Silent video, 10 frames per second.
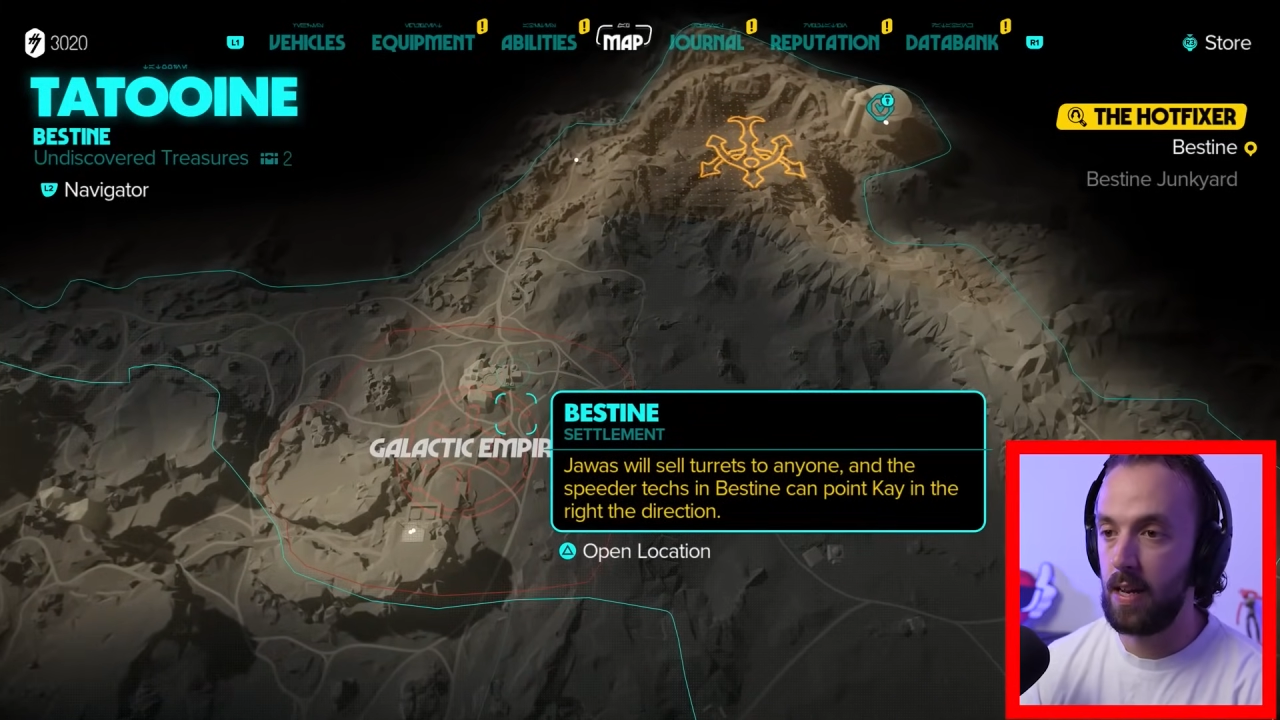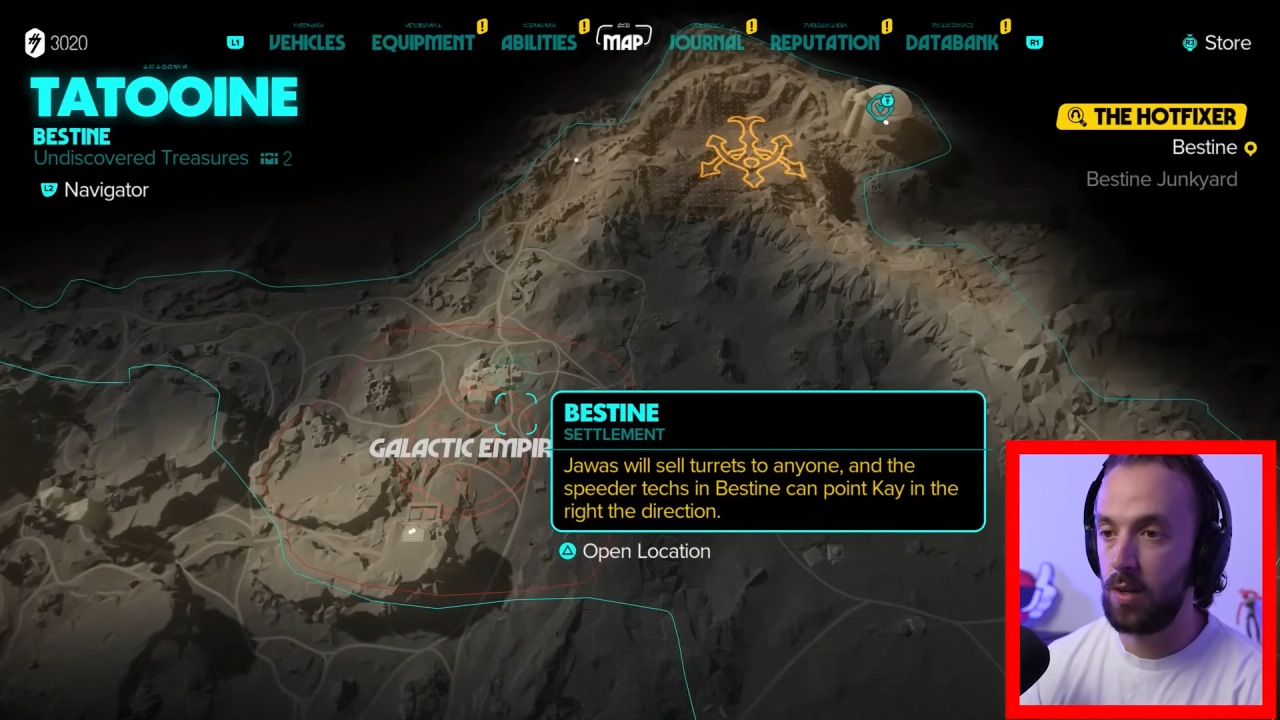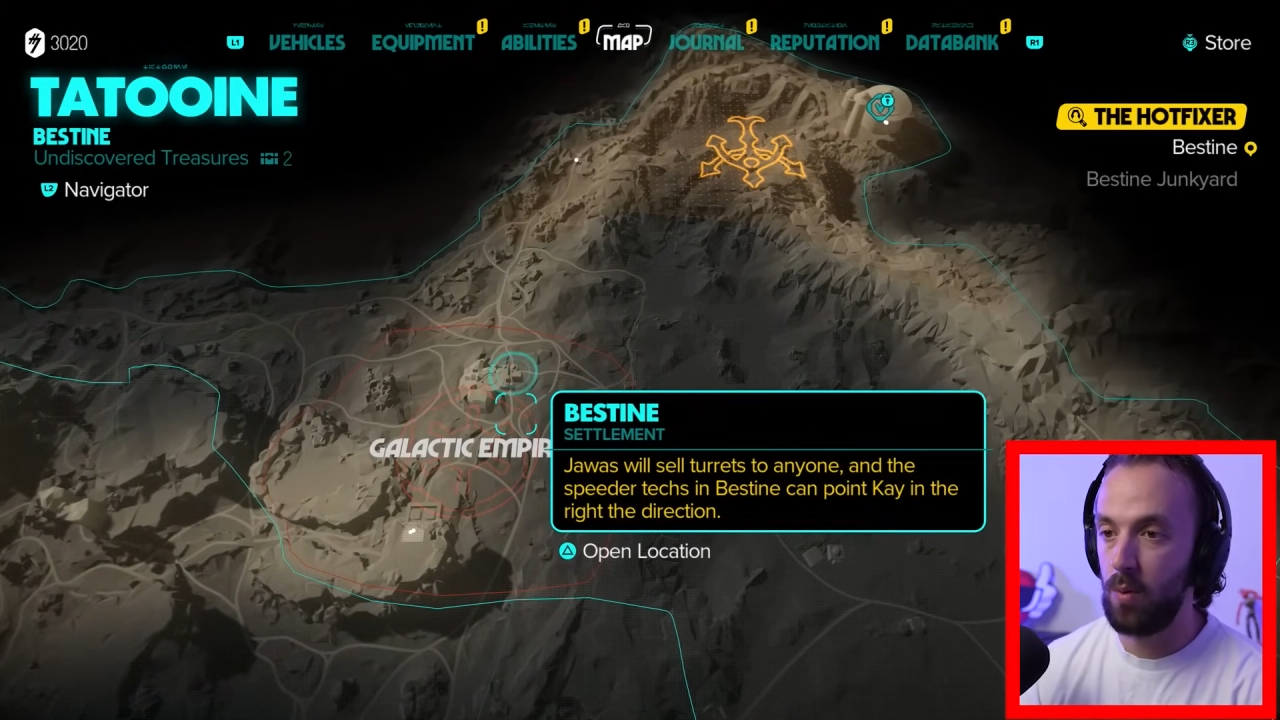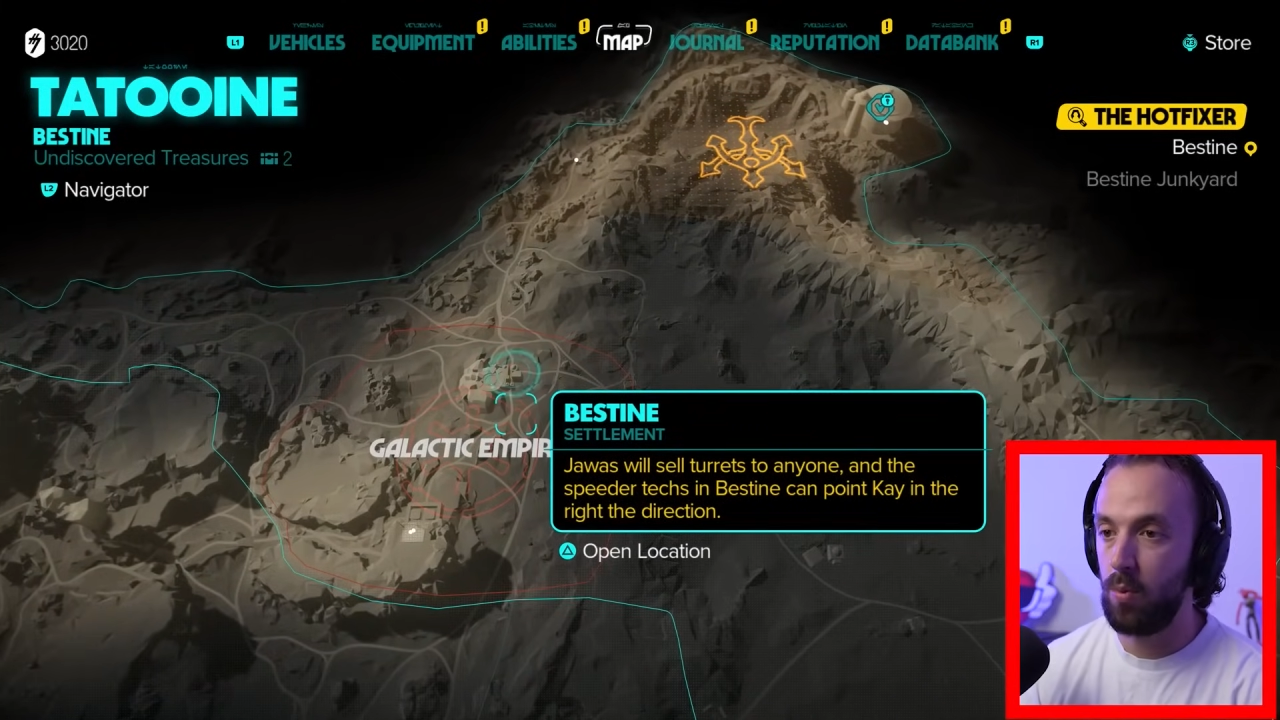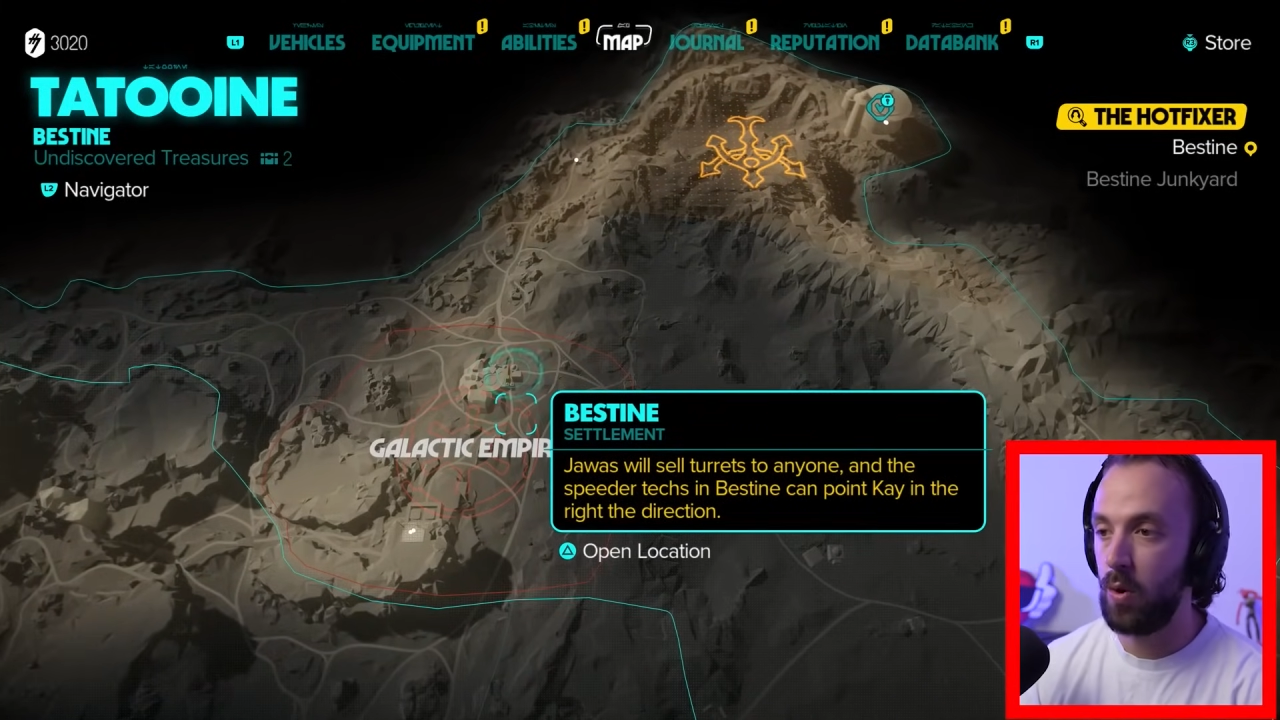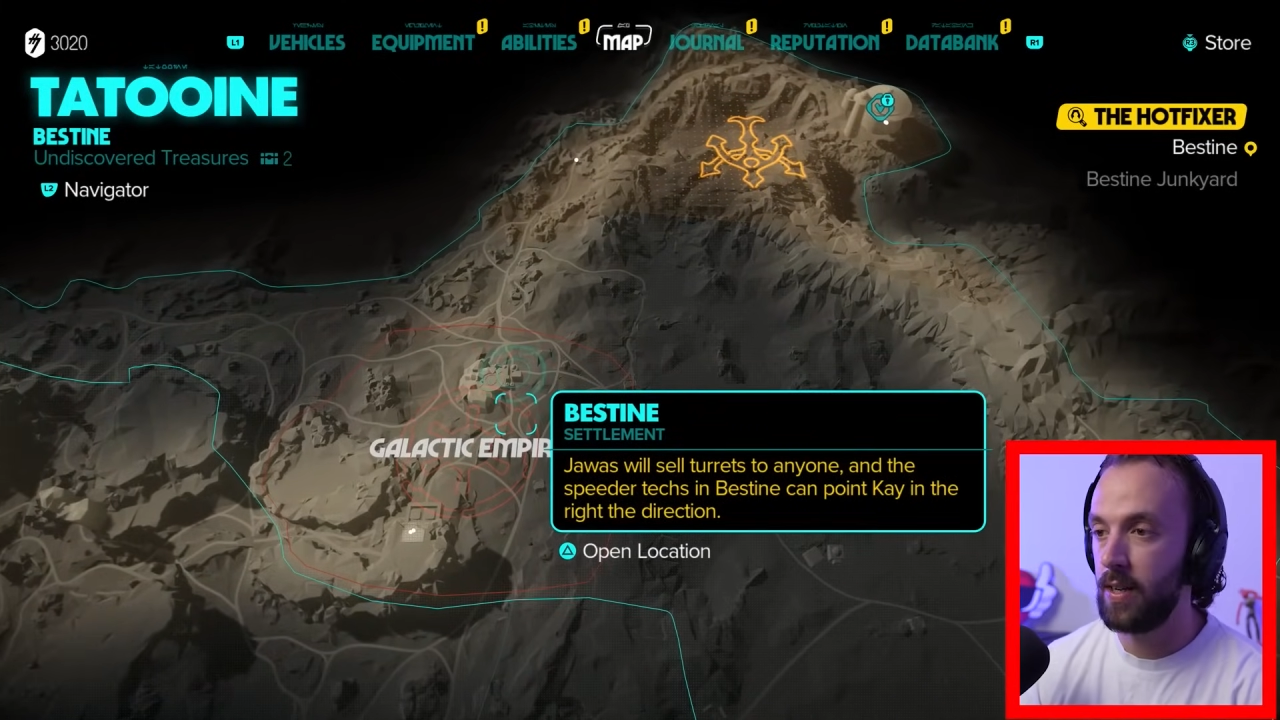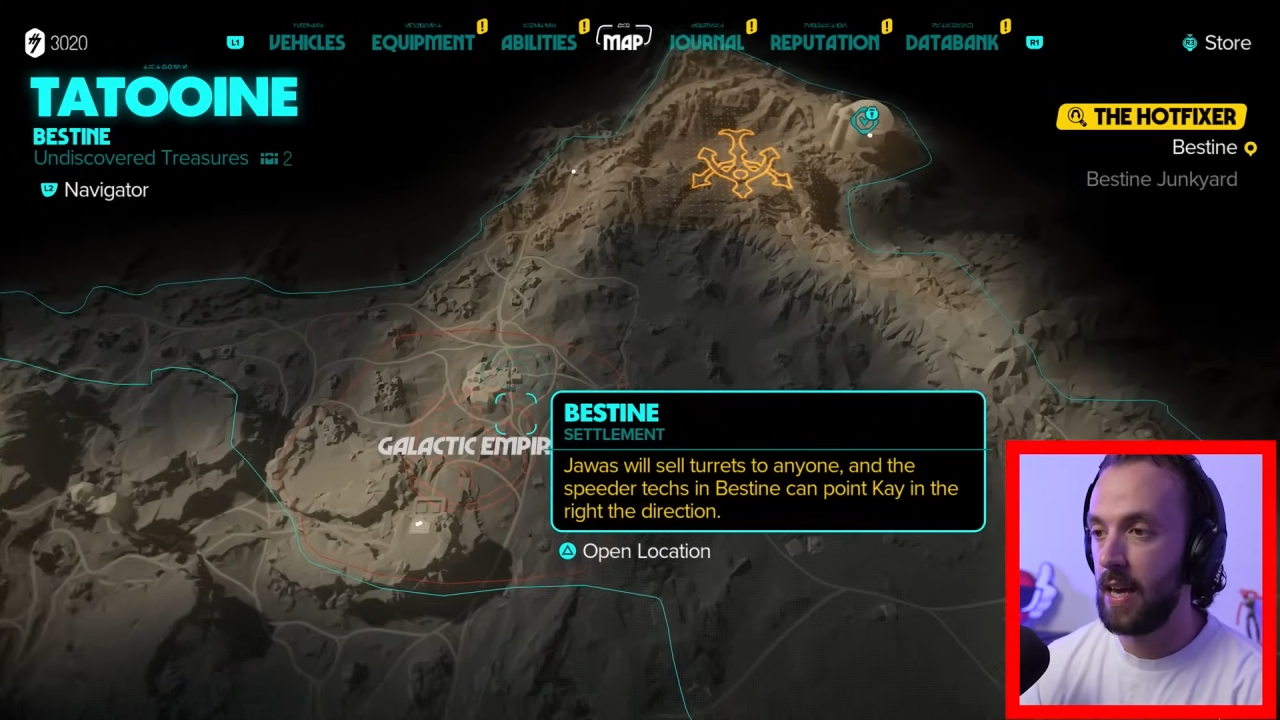can point